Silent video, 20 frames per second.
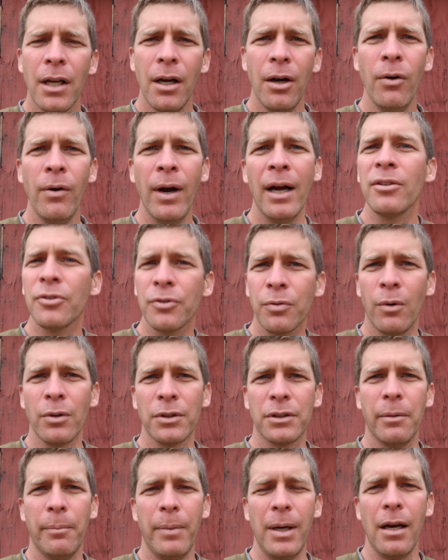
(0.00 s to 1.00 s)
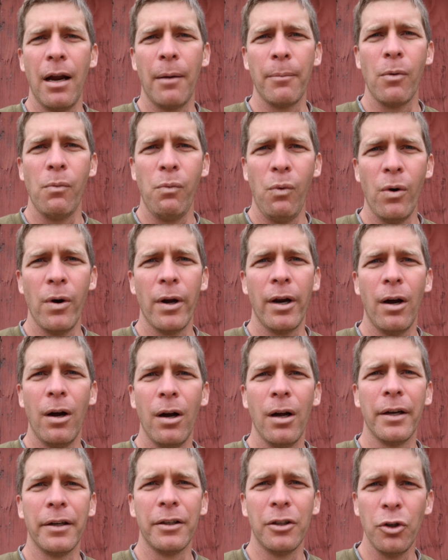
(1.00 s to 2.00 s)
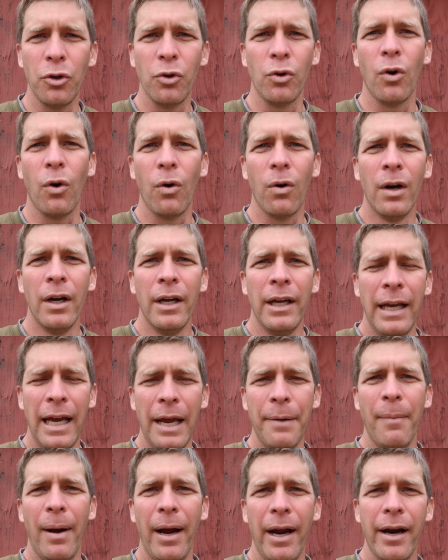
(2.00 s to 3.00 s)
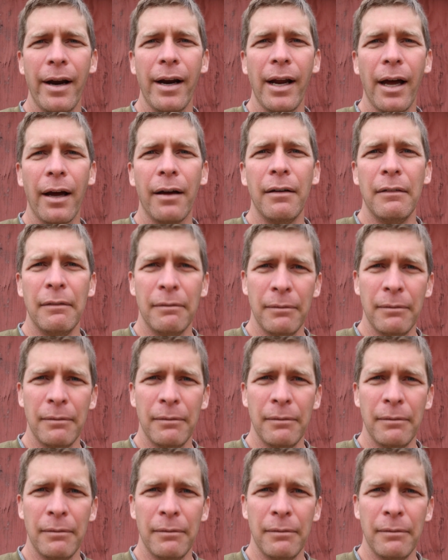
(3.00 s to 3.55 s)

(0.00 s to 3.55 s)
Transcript: Who else wants to be number one on Google in my area?